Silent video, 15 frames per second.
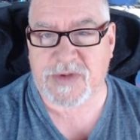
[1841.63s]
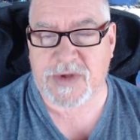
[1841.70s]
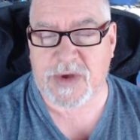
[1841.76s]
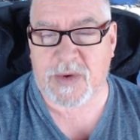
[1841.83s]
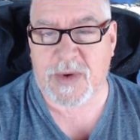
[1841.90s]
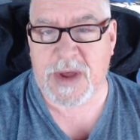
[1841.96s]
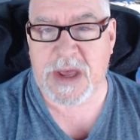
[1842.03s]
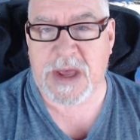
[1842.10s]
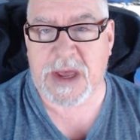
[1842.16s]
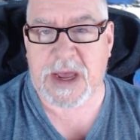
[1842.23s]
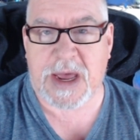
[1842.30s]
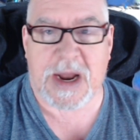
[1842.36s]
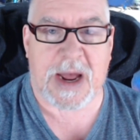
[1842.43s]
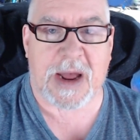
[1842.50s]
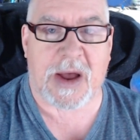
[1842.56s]
So,
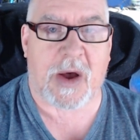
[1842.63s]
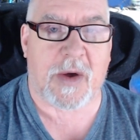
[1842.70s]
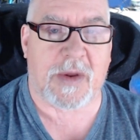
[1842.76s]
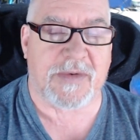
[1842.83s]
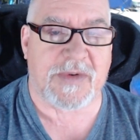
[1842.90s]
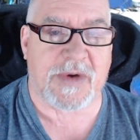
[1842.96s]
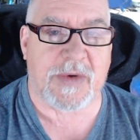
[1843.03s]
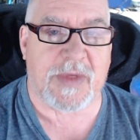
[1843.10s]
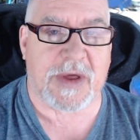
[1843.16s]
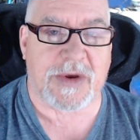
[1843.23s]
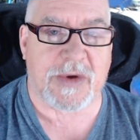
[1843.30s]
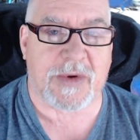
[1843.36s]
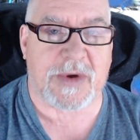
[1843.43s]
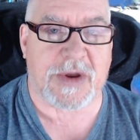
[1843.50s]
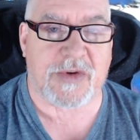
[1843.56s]
and I, all of you that
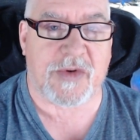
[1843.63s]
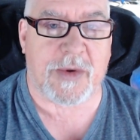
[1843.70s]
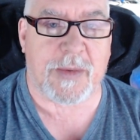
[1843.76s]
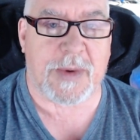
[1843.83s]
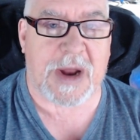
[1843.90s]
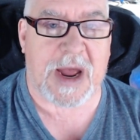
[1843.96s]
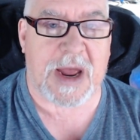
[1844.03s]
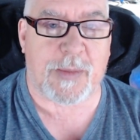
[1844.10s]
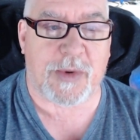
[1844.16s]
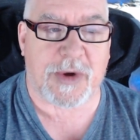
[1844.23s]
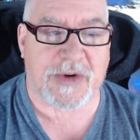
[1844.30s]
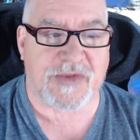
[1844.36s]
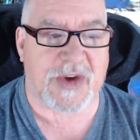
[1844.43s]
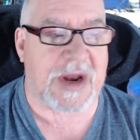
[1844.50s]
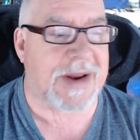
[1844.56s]
do contribute, I
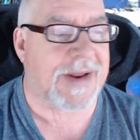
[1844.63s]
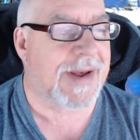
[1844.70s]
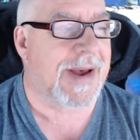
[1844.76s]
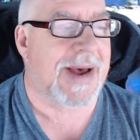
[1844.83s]
appreciate it.